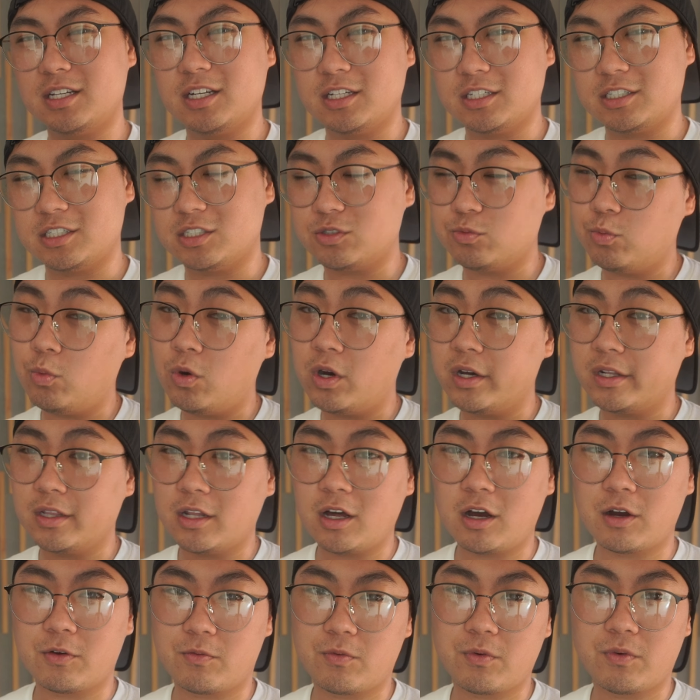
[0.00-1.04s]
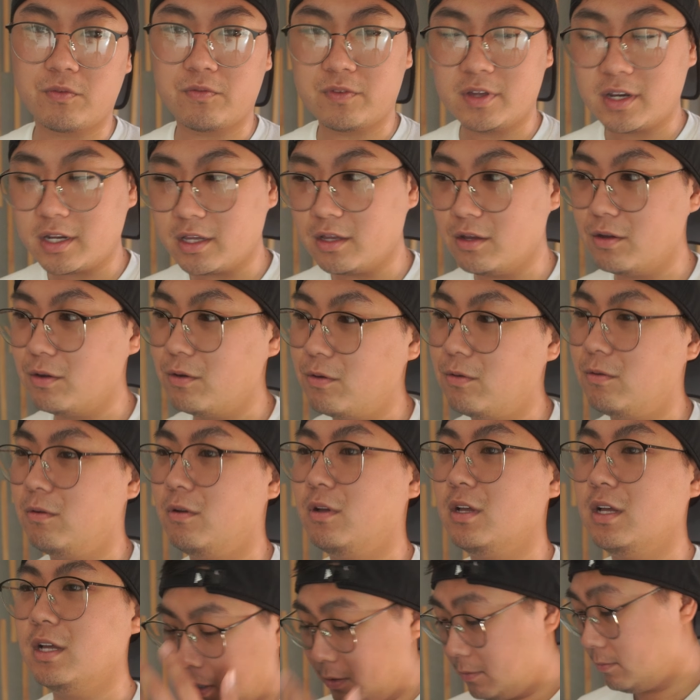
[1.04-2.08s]
It's just one long form video.
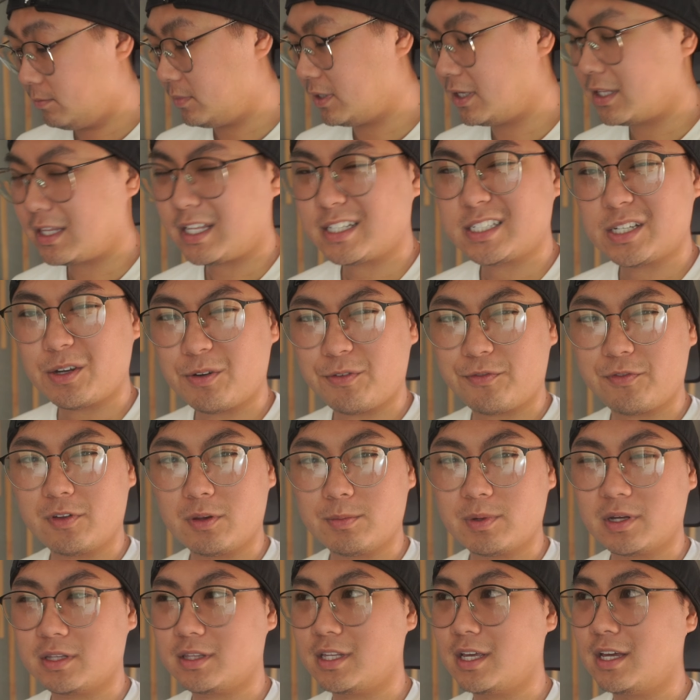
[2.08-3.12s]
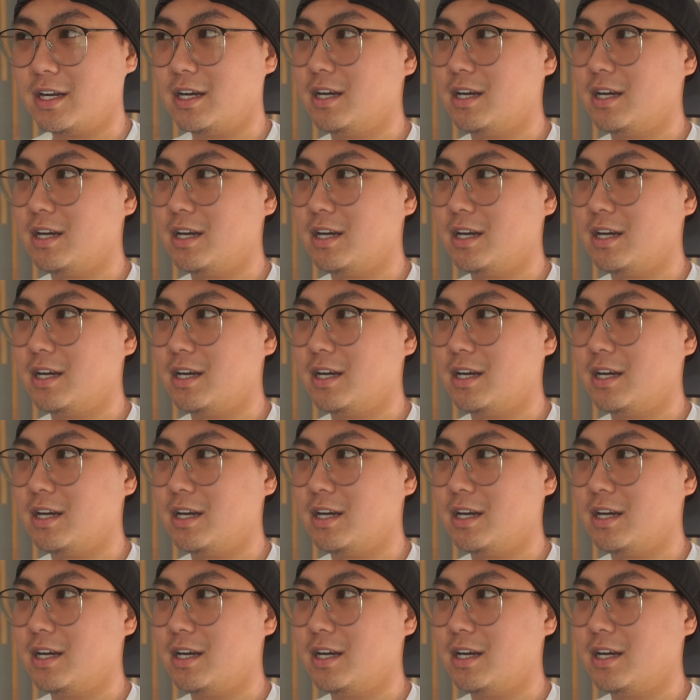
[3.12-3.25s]
But yeah, that's how I feel about that.